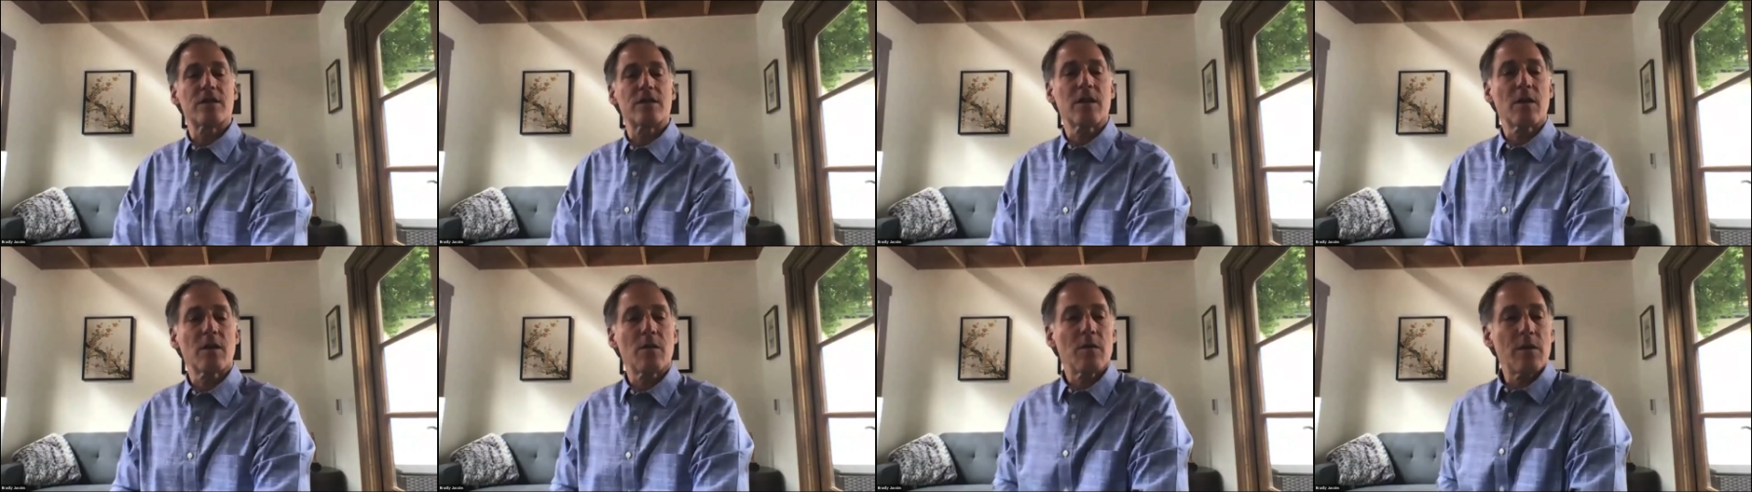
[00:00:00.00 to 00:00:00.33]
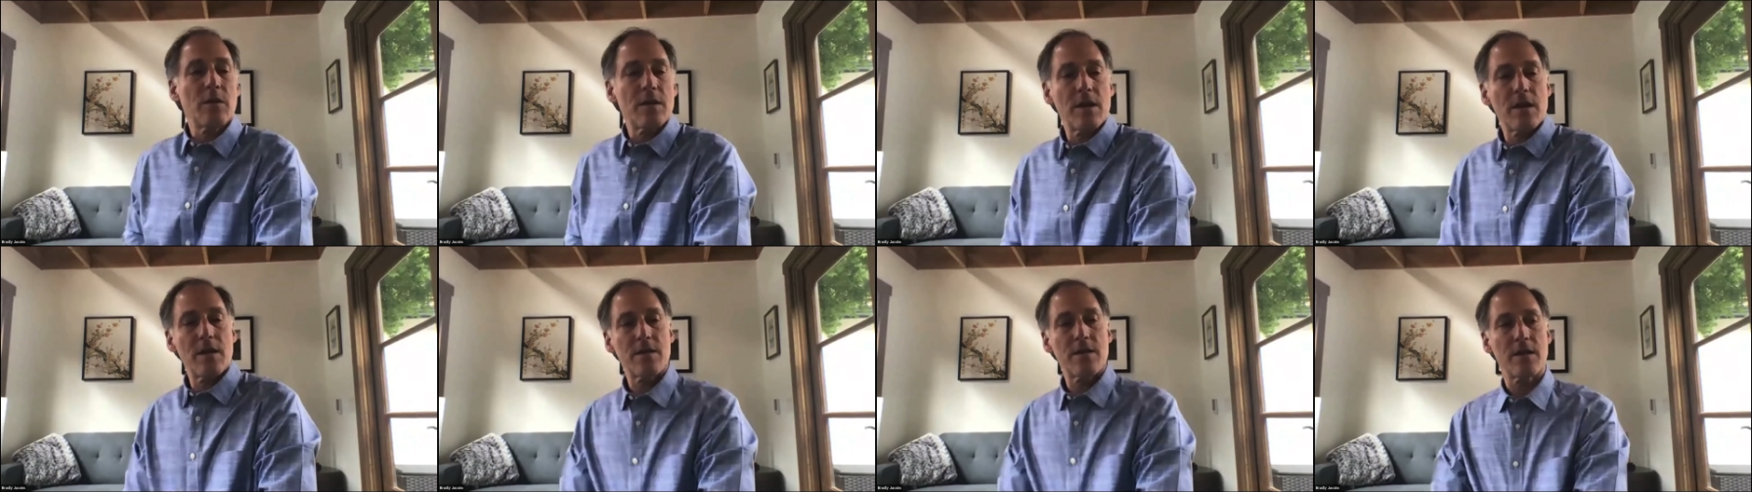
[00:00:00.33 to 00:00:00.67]

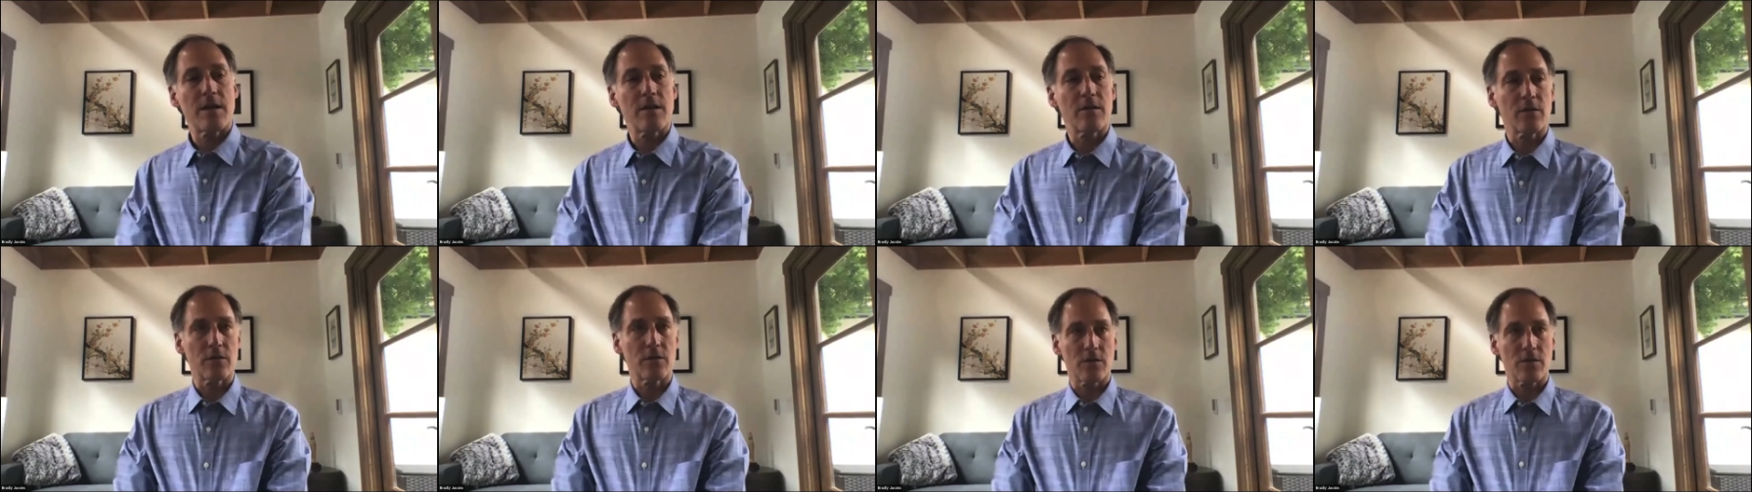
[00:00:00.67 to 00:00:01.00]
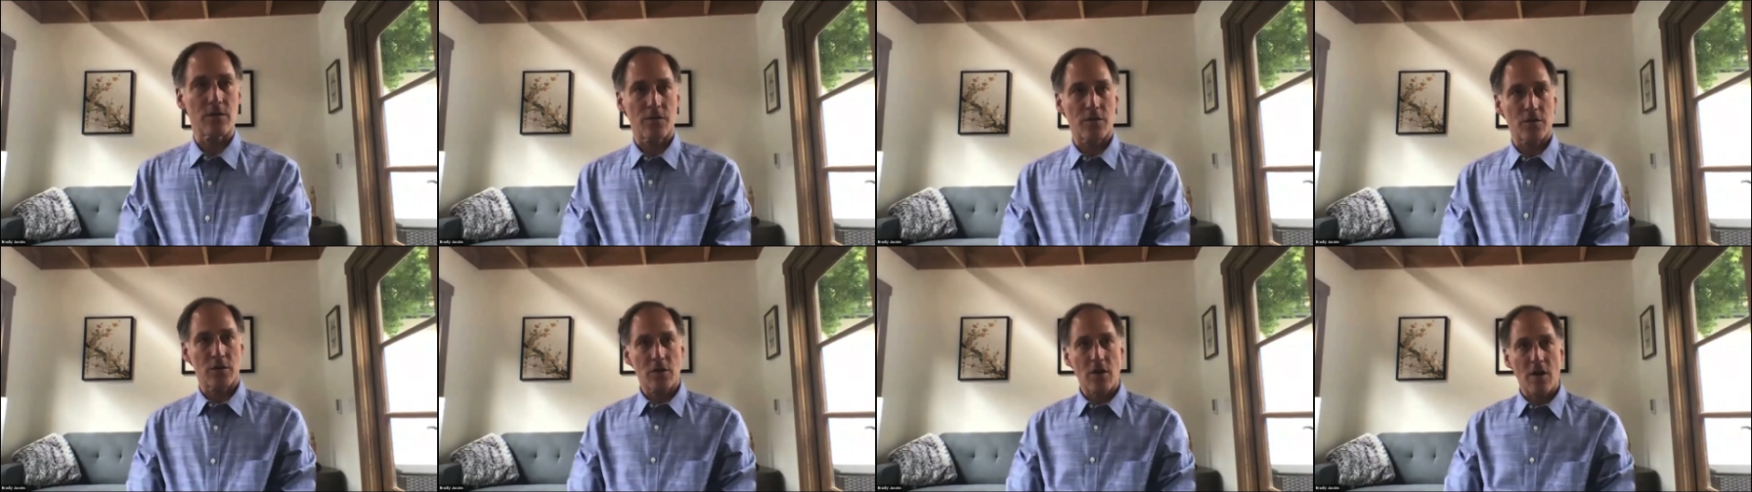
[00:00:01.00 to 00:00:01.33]
so they're
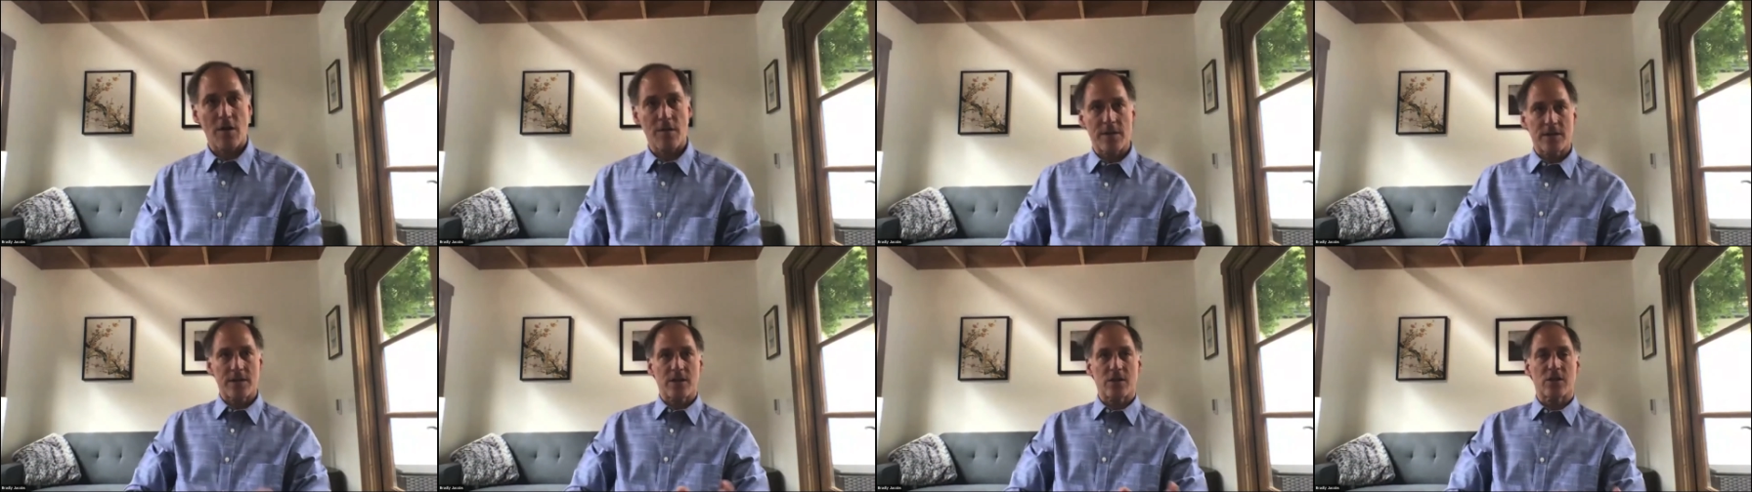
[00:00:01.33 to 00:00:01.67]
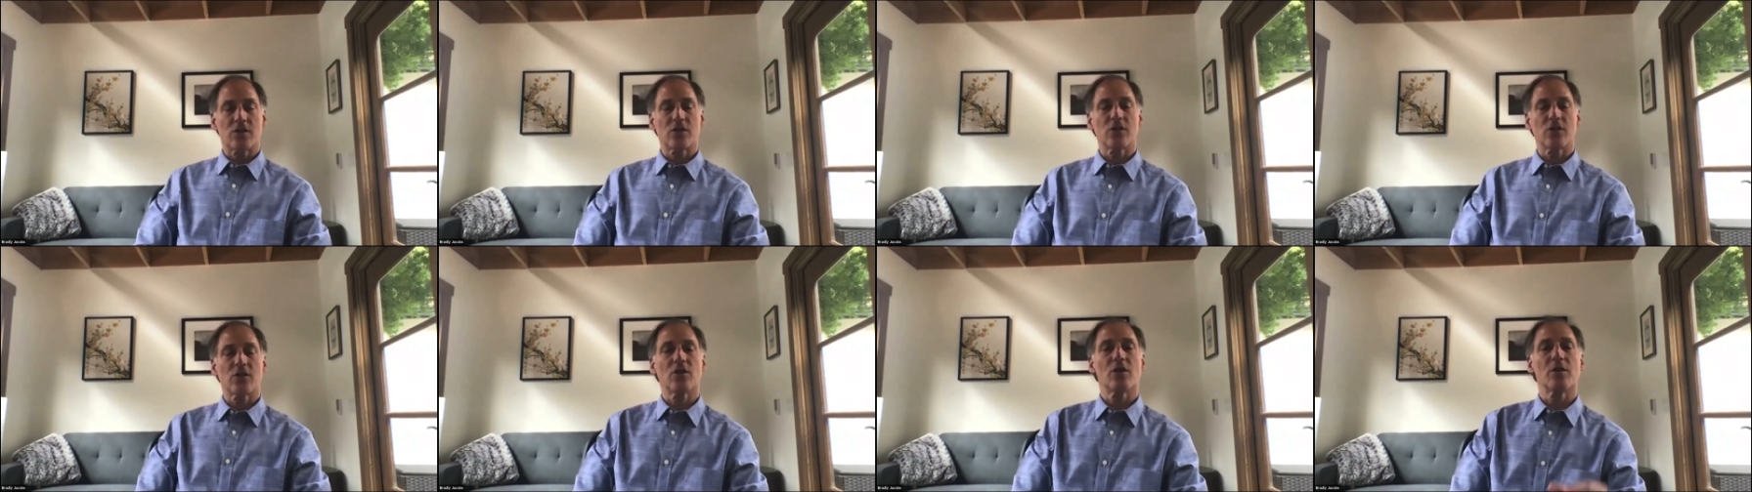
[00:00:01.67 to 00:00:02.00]
for convalescent
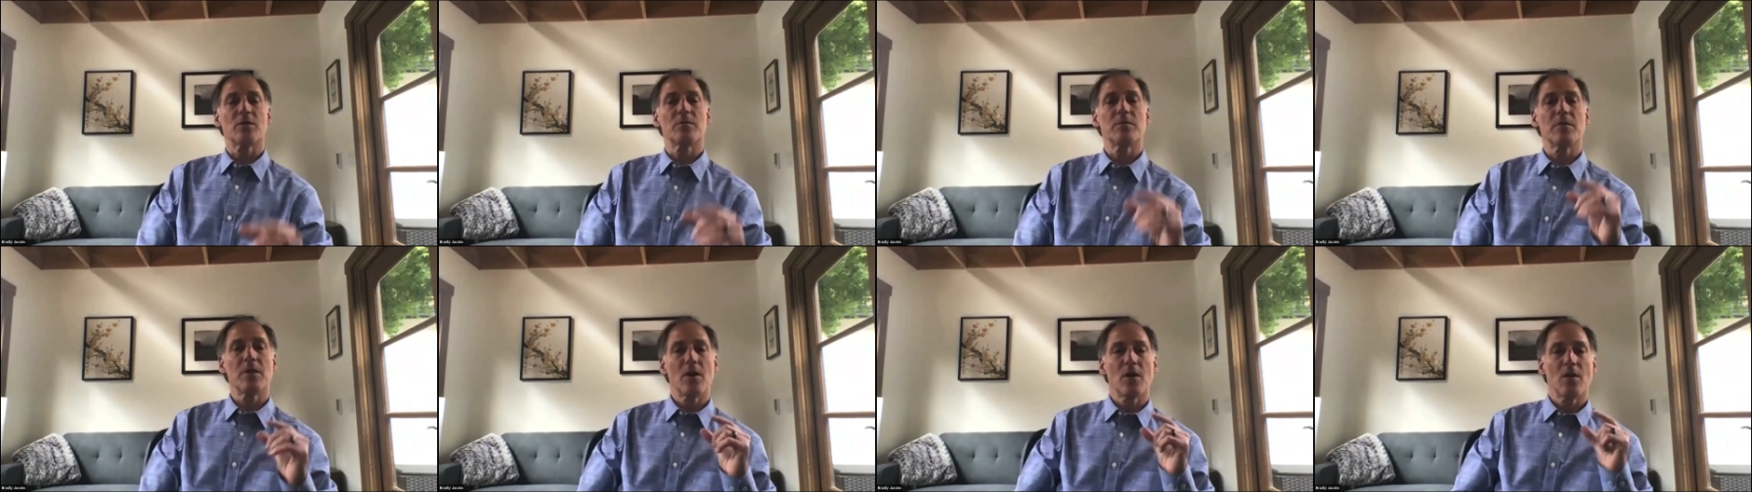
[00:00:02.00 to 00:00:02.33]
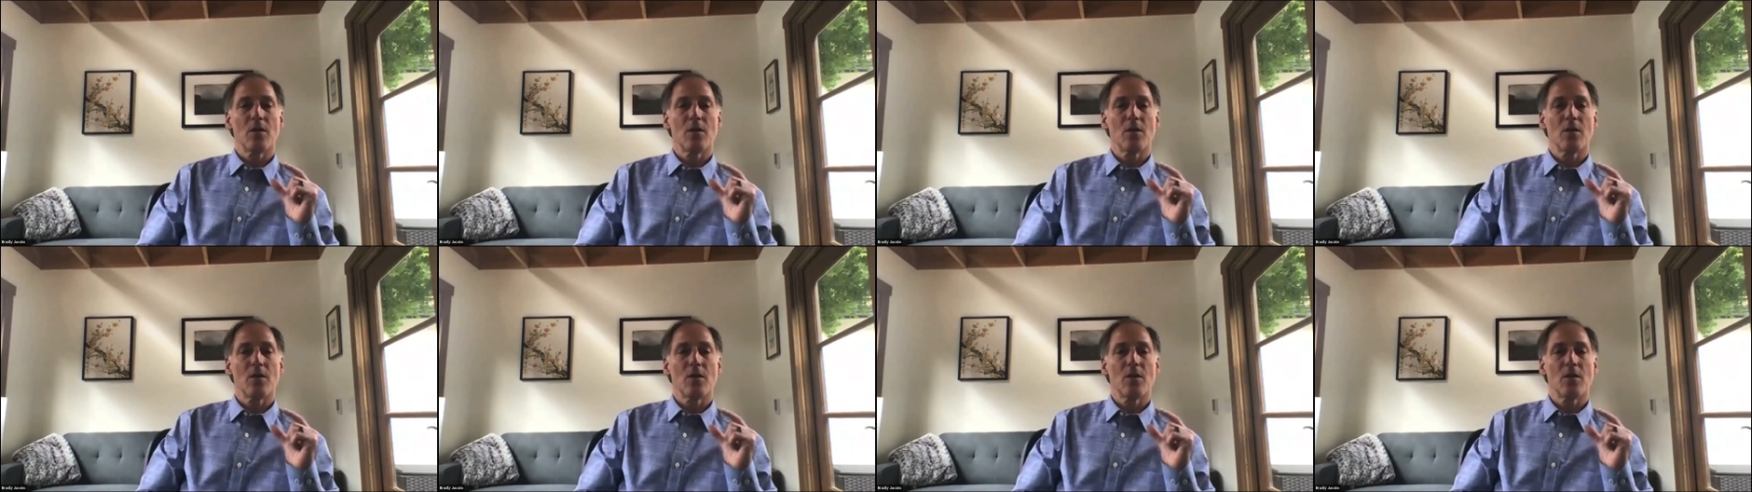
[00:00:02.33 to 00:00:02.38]
serum